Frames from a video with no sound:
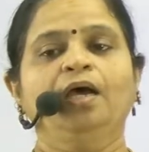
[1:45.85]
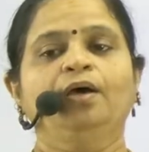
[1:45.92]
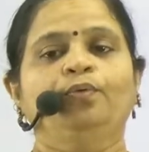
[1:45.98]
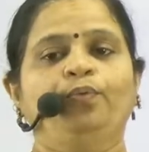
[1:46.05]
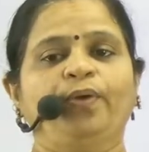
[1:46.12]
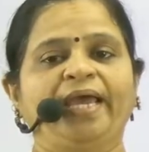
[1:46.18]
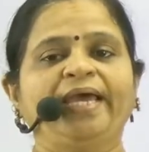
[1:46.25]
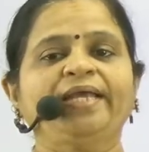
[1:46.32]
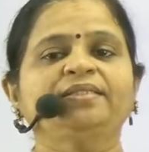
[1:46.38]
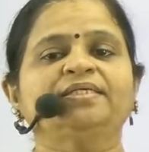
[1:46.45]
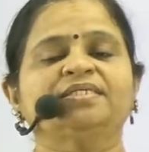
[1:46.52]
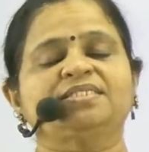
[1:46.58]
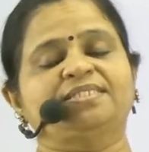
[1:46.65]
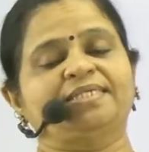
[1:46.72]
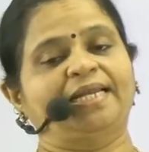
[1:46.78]
where
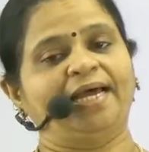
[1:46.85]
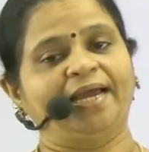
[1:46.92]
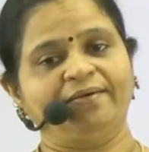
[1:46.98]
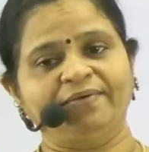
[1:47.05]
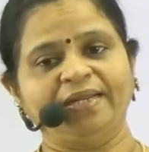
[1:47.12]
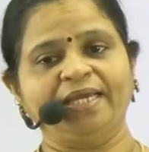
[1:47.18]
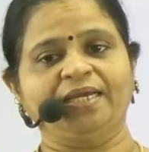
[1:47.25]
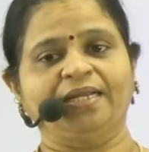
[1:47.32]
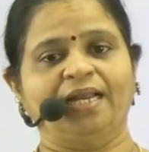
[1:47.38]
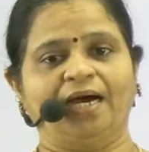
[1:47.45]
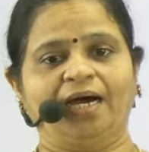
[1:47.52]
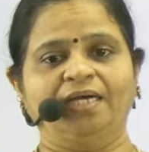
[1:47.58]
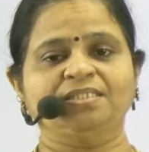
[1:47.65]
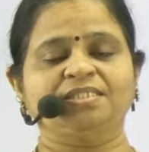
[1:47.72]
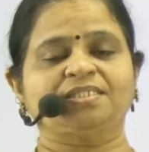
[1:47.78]
the salivary
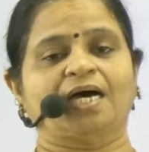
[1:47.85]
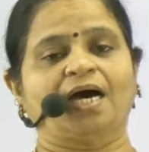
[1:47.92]
glands